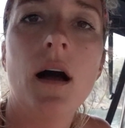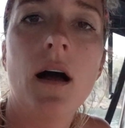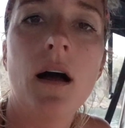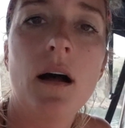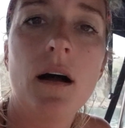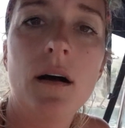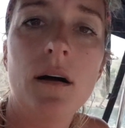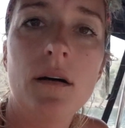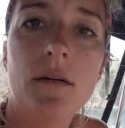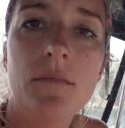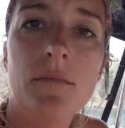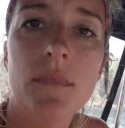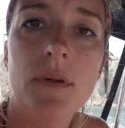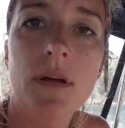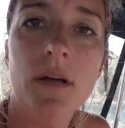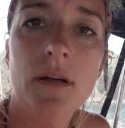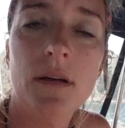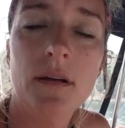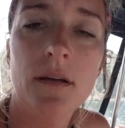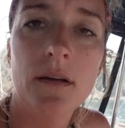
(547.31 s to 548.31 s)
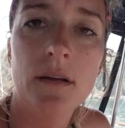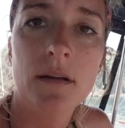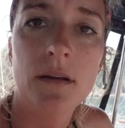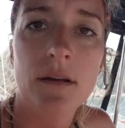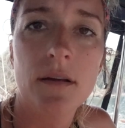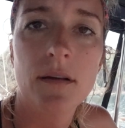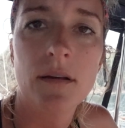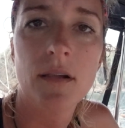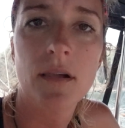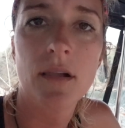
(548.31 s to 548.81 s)
Um,
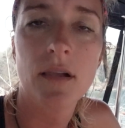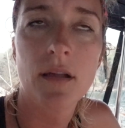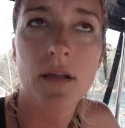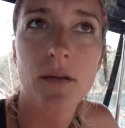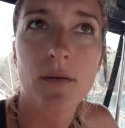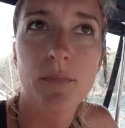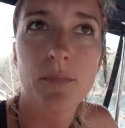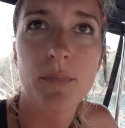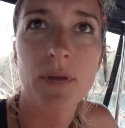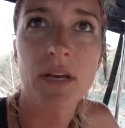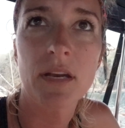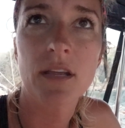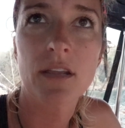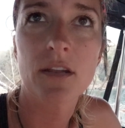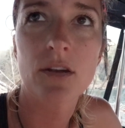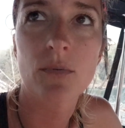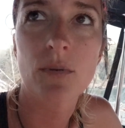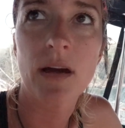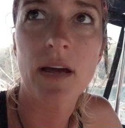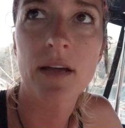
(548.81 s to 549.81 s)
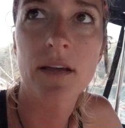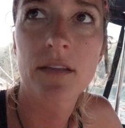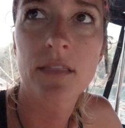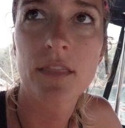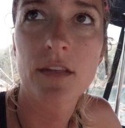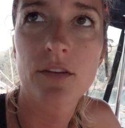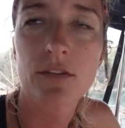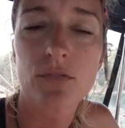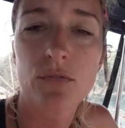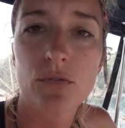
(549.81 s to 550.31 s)
but either way,
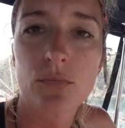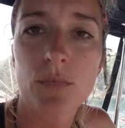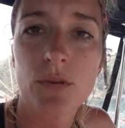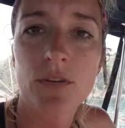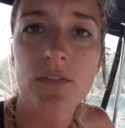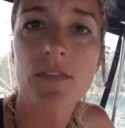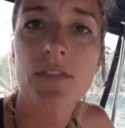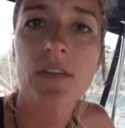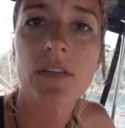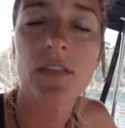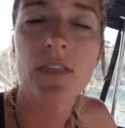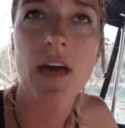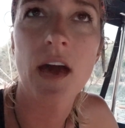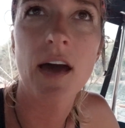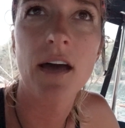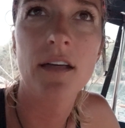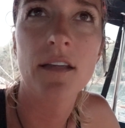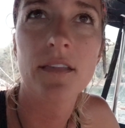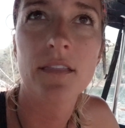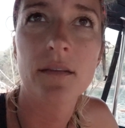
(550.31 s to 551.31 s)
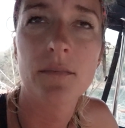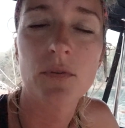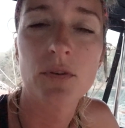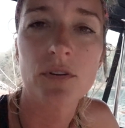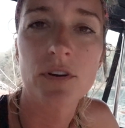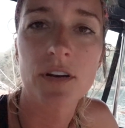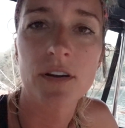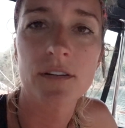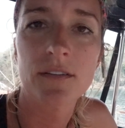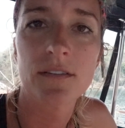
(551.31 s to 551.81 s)
there's rumors that the
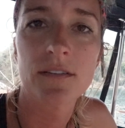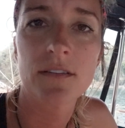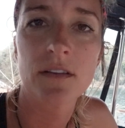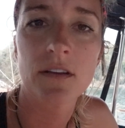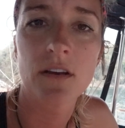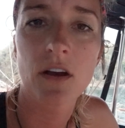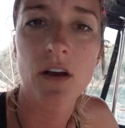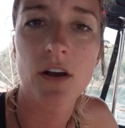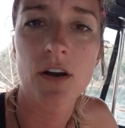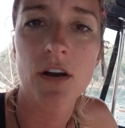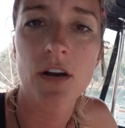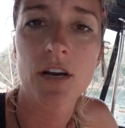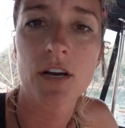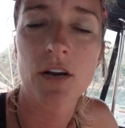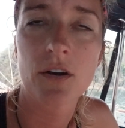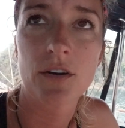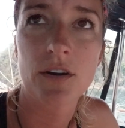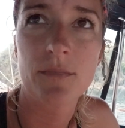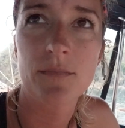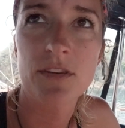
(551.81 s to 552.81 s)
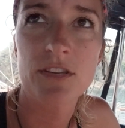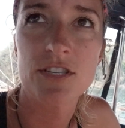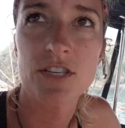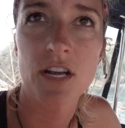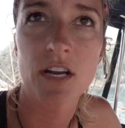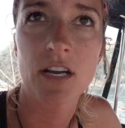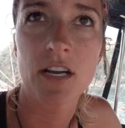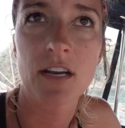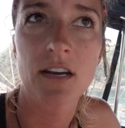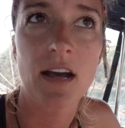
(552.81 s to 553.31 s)
marinas are going to be
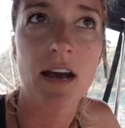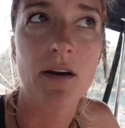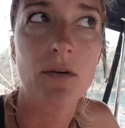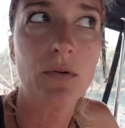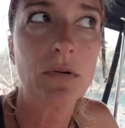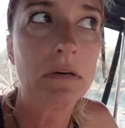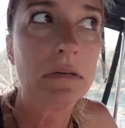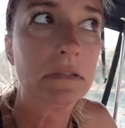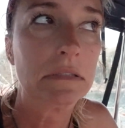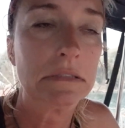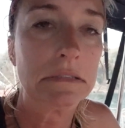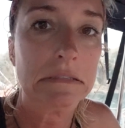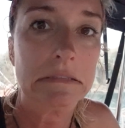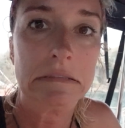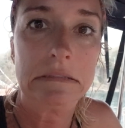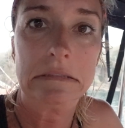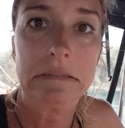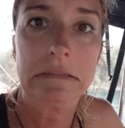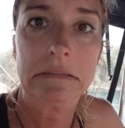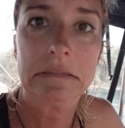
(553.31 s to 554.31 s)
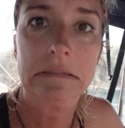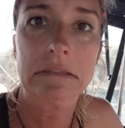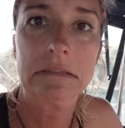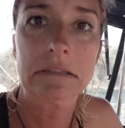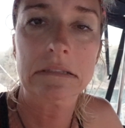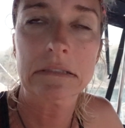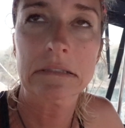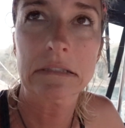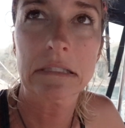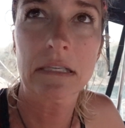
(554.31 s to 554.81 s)
shutting down.
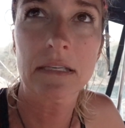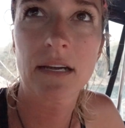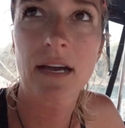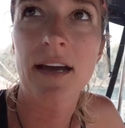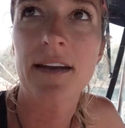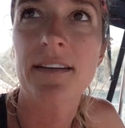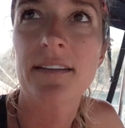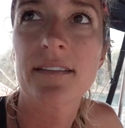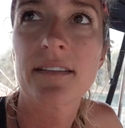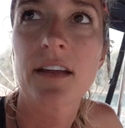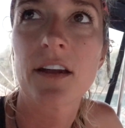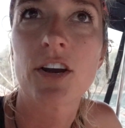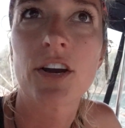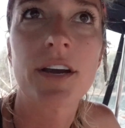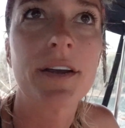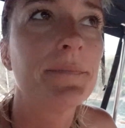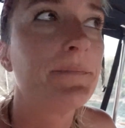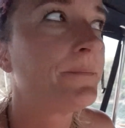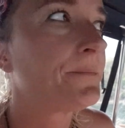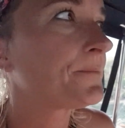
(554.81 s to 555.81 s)
Kind of scary.